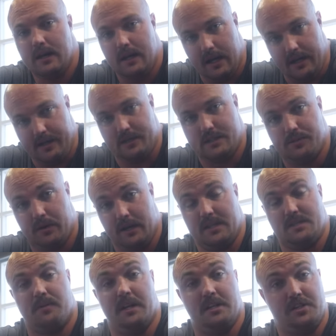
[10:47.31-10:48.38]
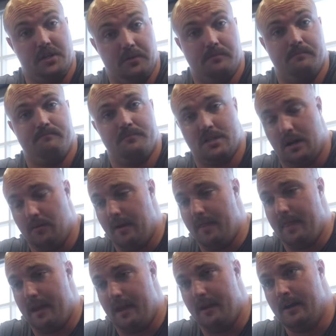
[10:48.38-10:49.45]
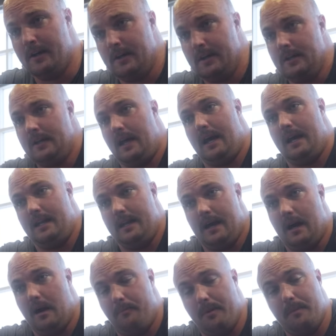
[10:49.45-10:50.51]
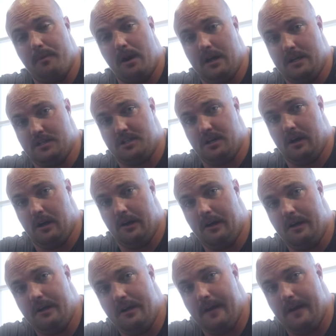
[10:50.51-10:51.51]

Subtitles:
in 2022. So I went there and I beat Brian Shaw